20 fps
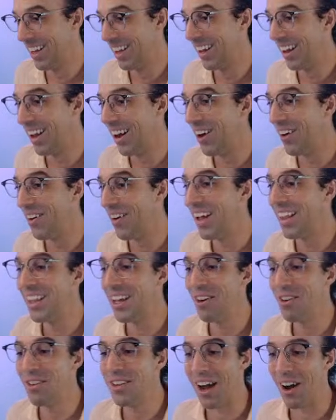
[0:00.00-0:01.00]
Oh, hello,
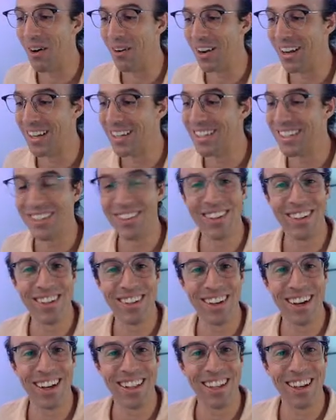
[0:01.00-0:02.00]
Darwin. I see you here.
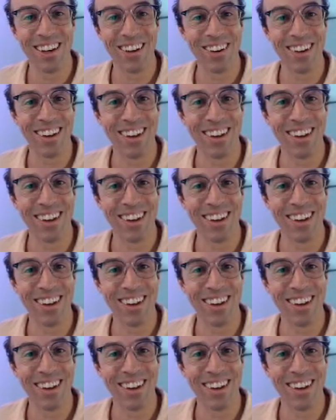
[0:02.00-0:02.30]
Hello.